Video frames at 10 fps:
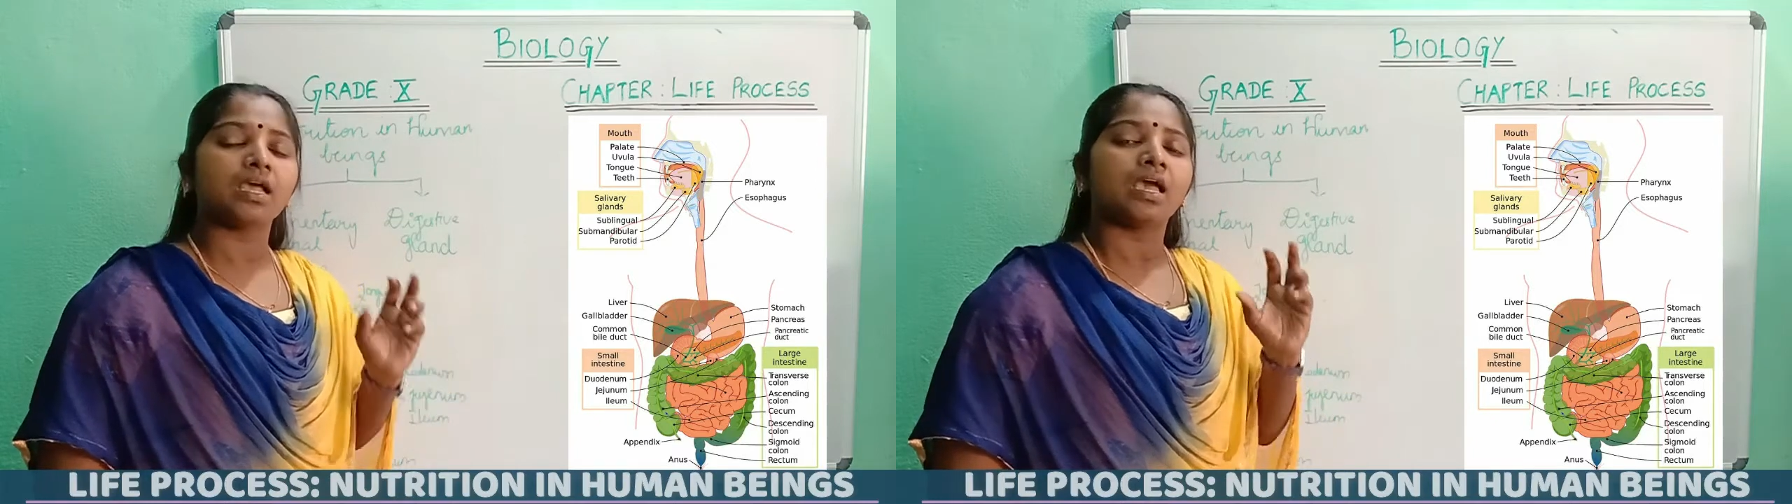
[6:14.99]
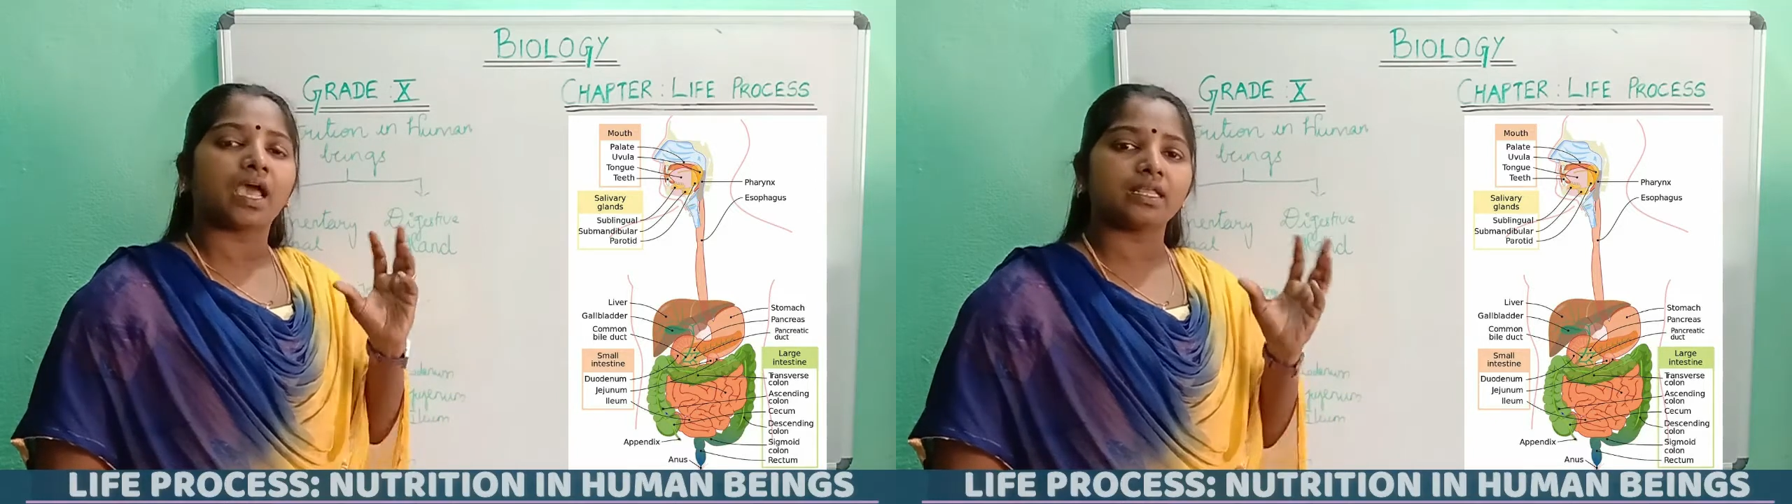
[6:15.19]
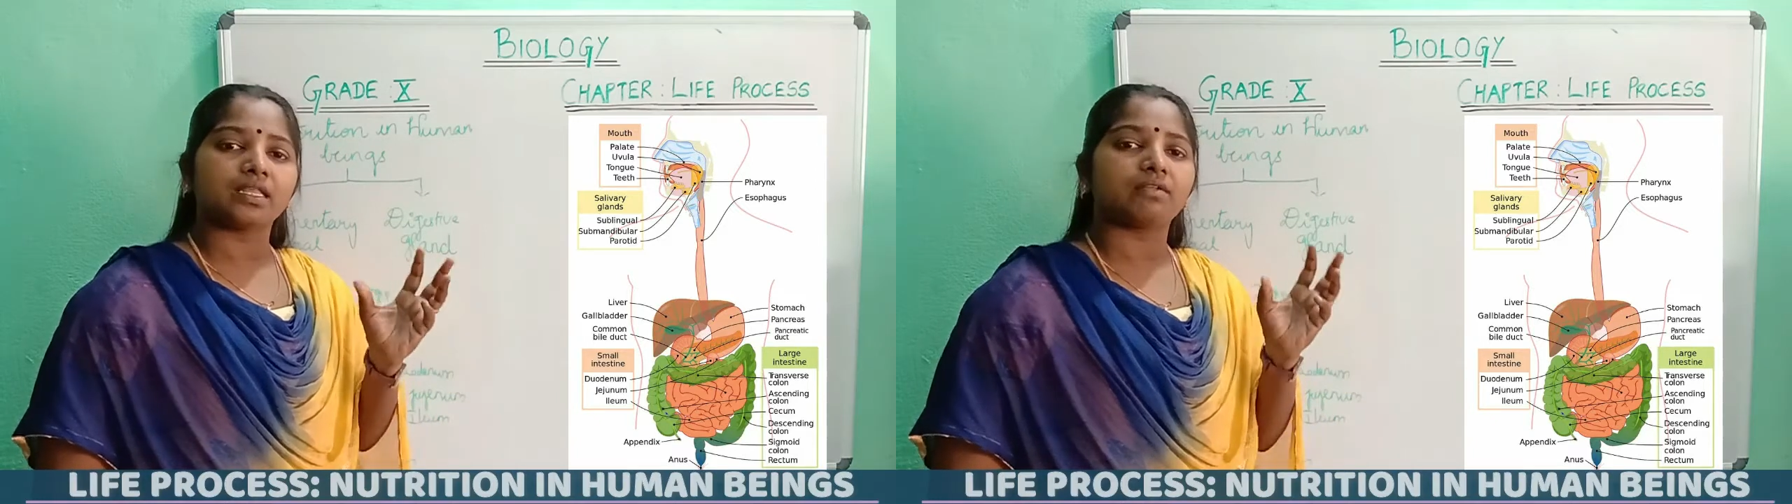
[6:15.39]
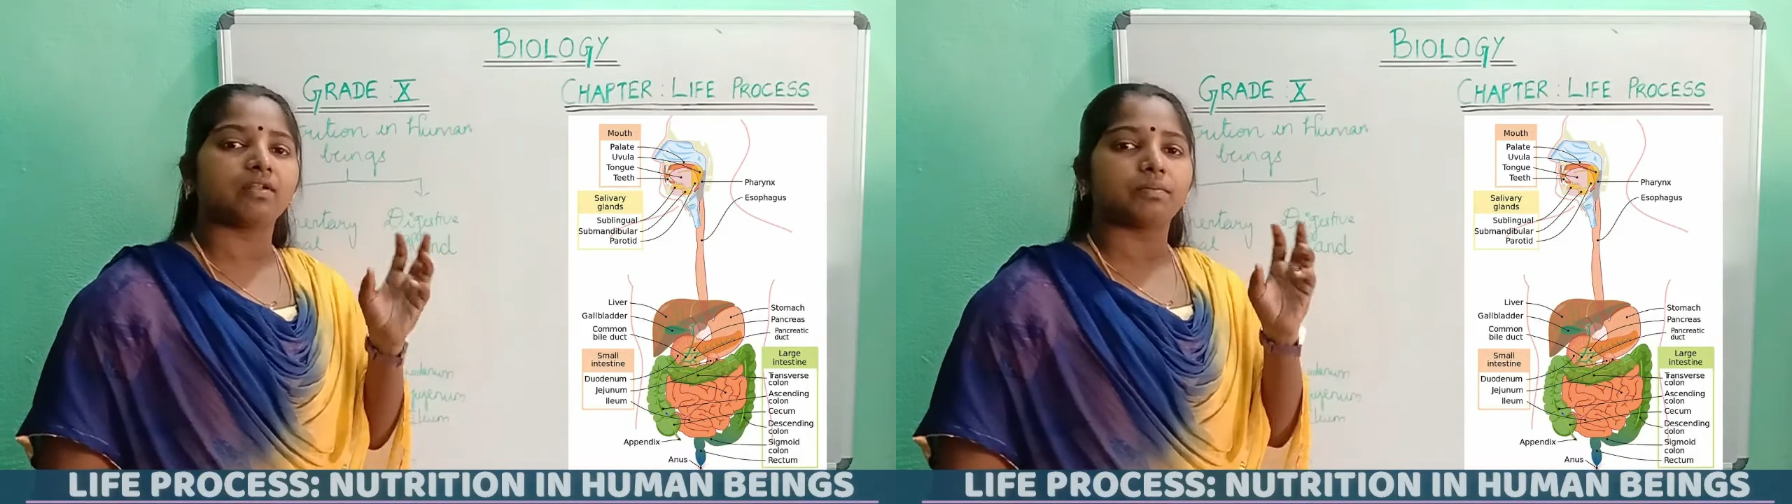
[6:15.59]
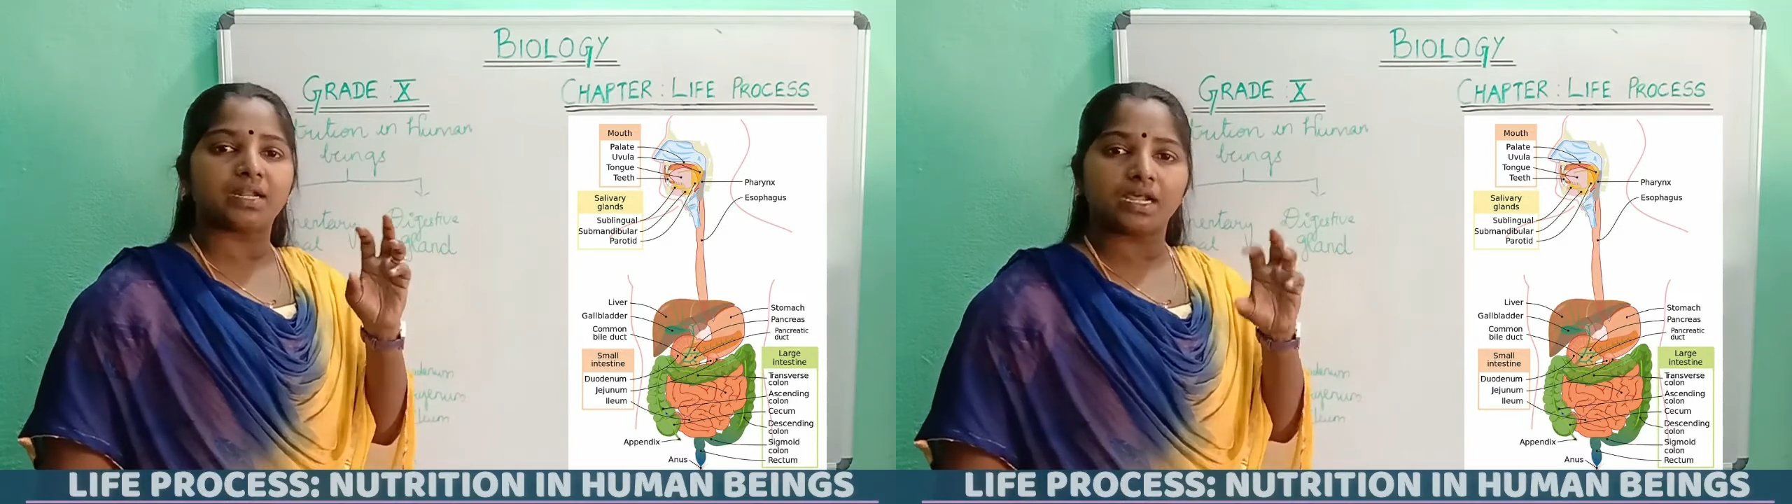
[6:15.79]
and there
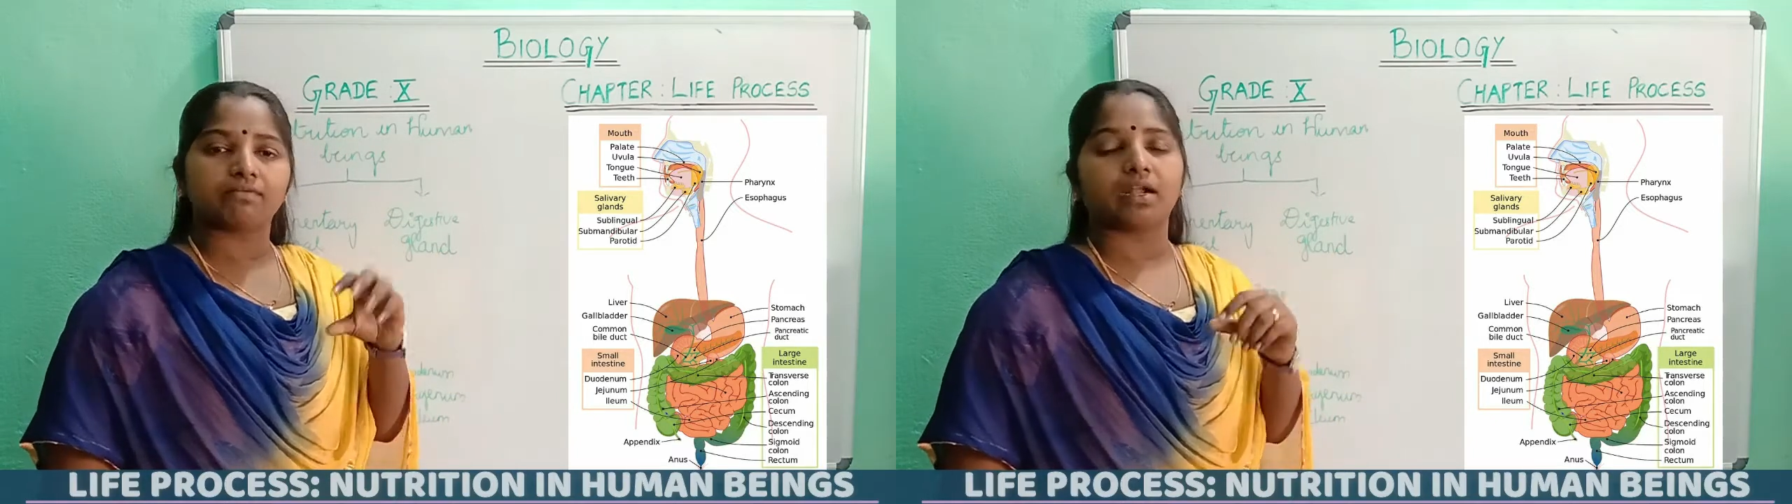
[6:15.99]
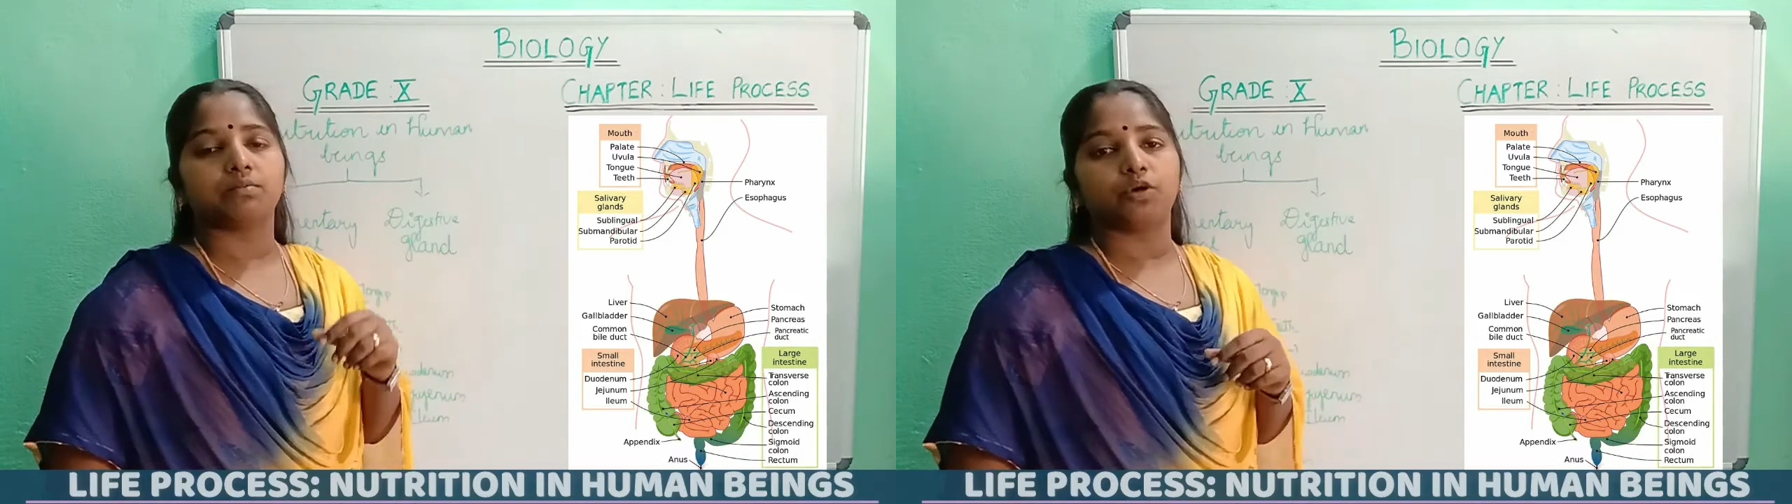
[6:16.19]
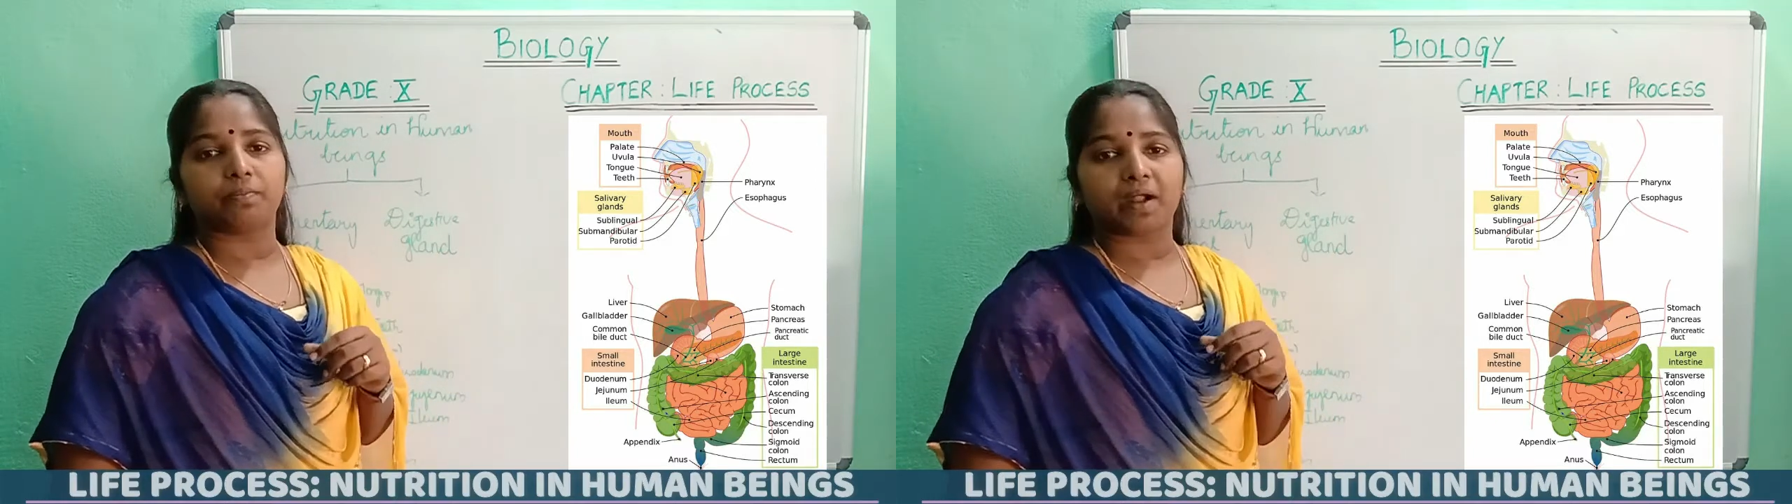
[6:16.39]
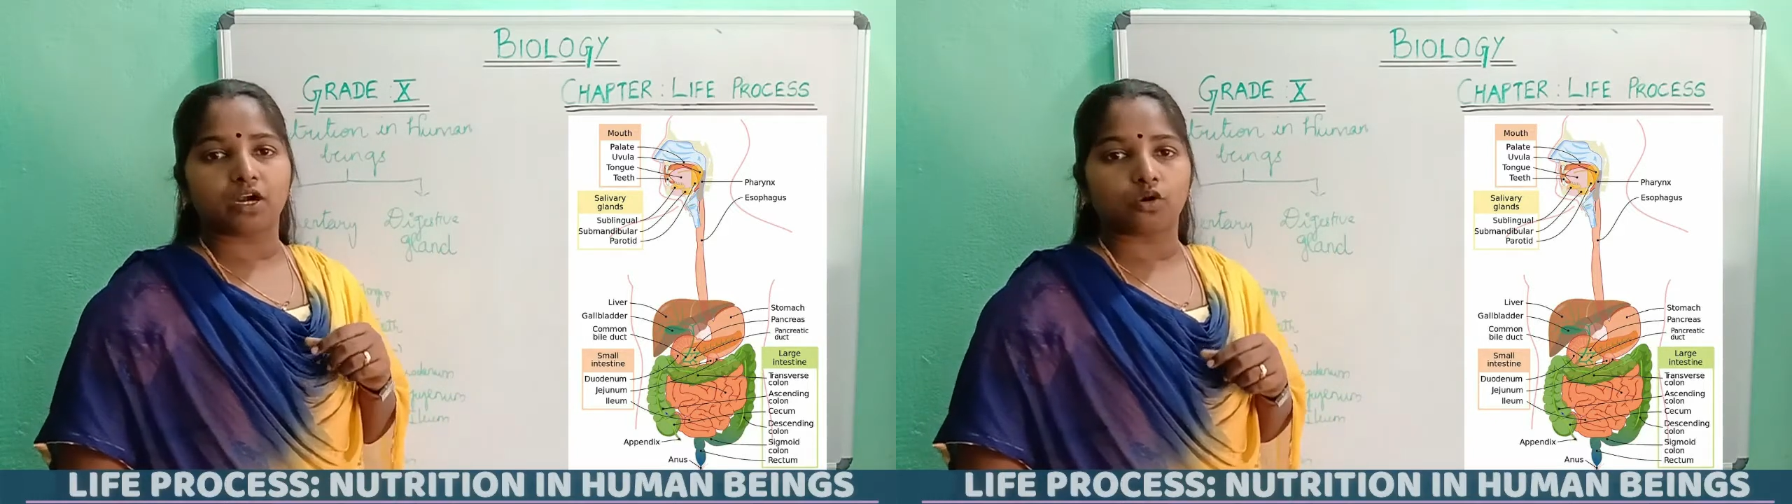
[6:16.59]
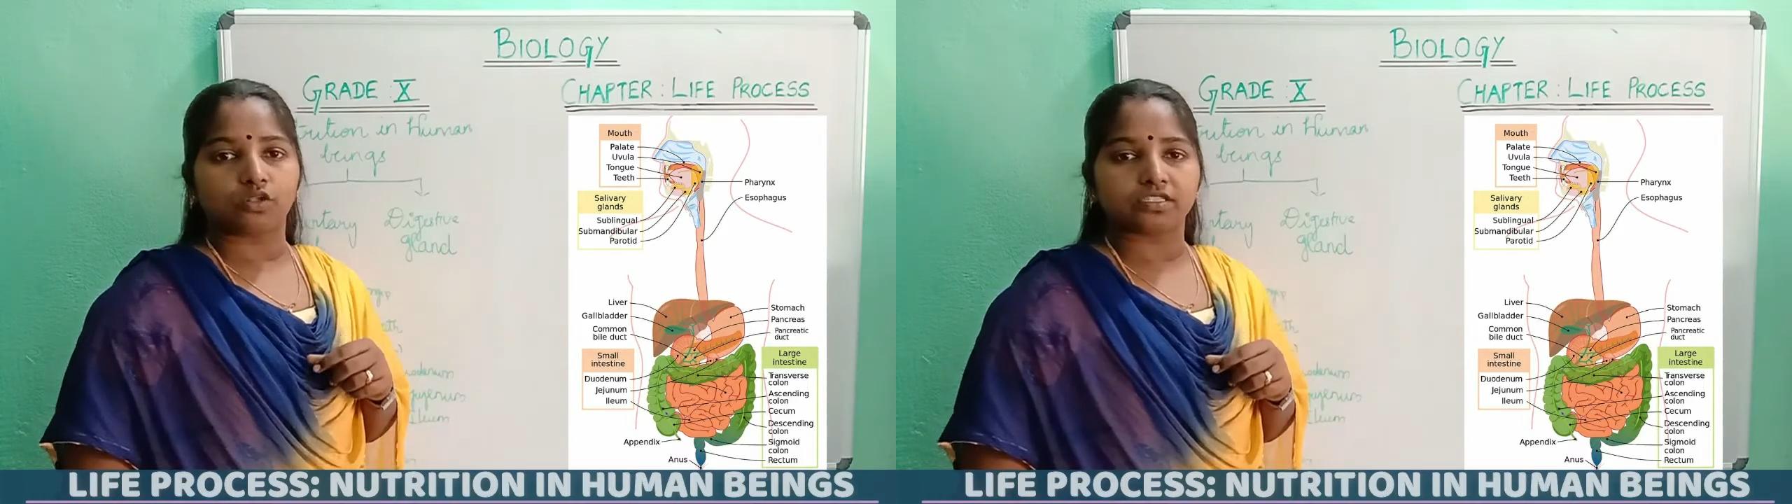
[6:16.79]
will be like one more part
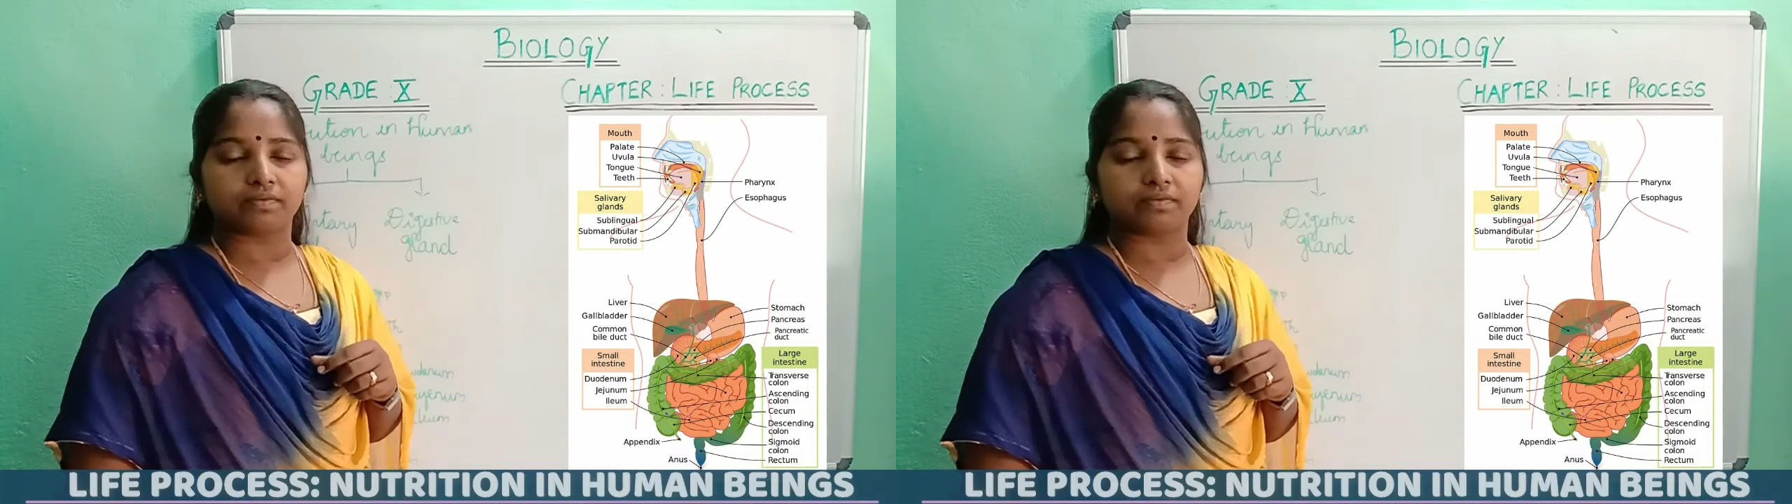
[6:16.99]
also